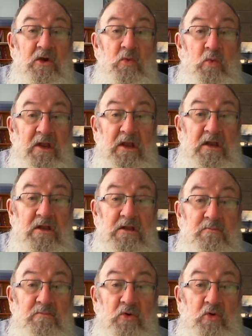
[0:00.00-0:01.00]
when
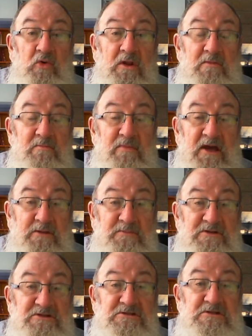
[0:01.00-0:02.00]
Paul and
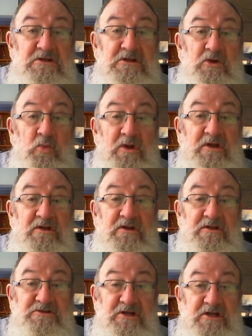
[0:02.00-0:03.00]
Barnabas went to
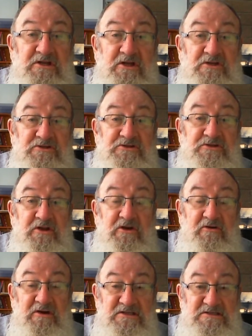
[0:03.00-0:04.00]
the Gentiles, to the
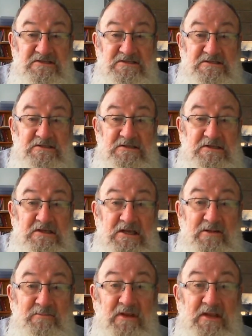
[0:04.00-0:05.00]
Greeks,
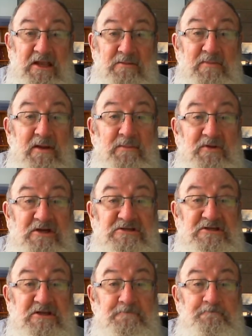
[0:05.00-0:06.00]
and began
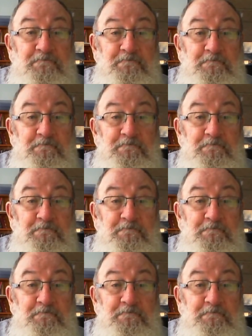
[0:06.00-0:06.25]
baptizing them.